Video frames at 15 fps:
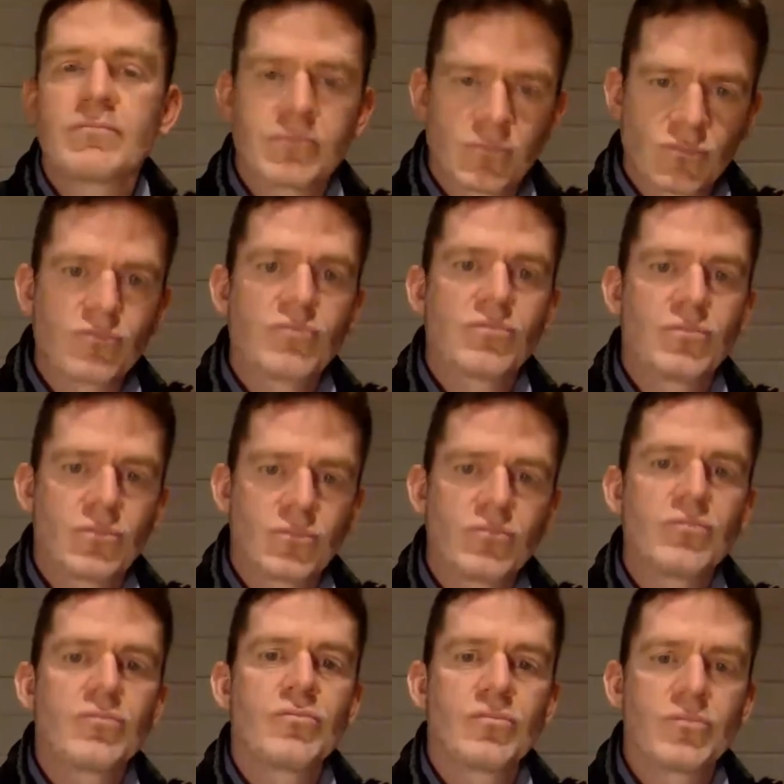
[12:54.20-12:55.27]

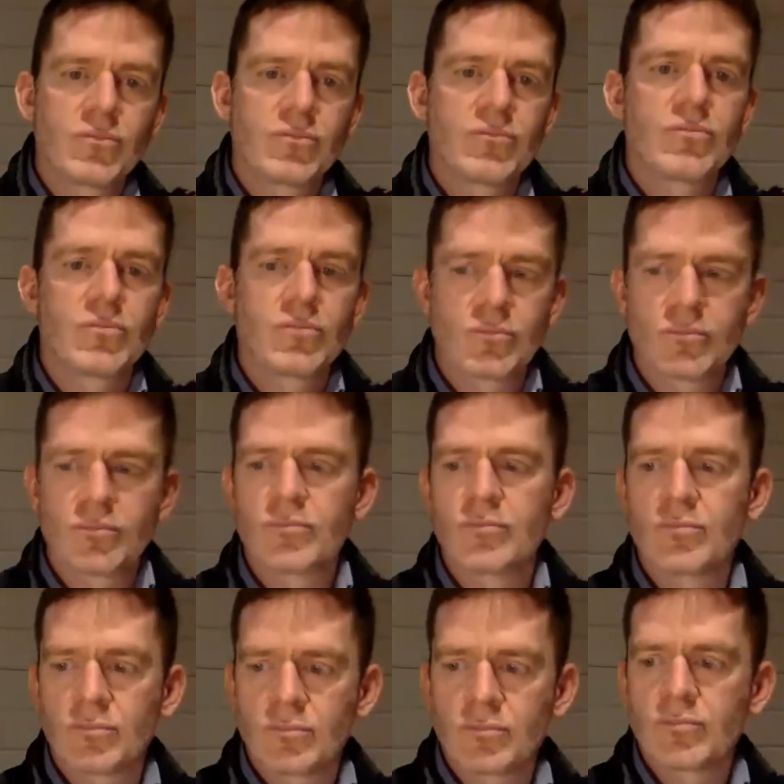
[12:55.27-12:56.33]

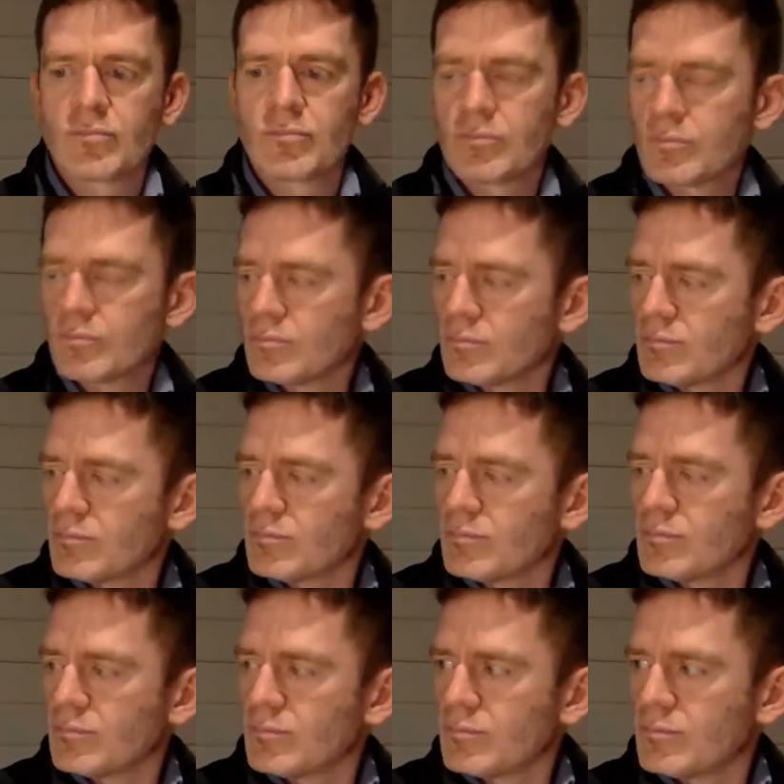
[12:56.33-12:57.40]

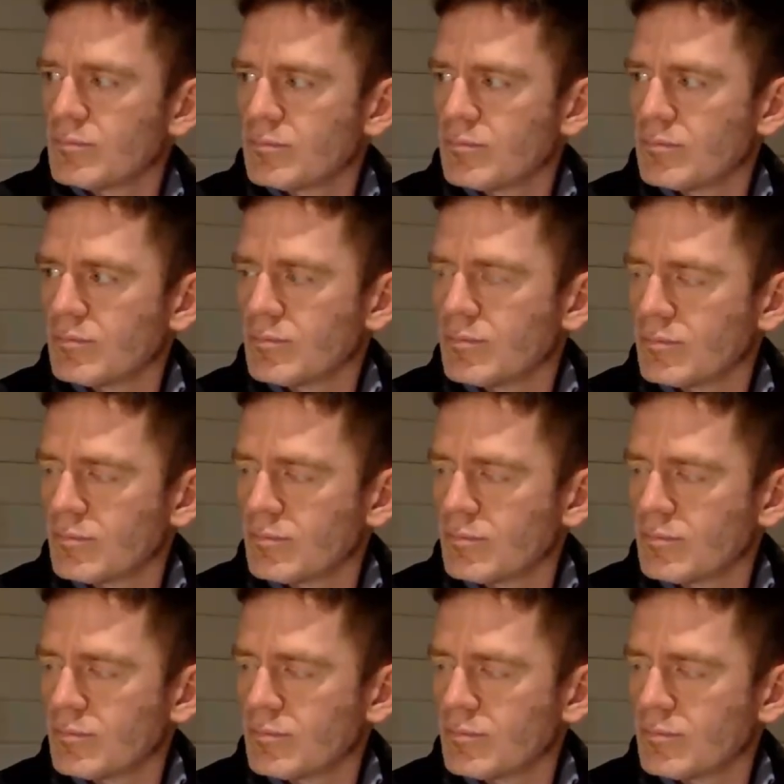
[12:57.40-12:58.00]
(not speaking)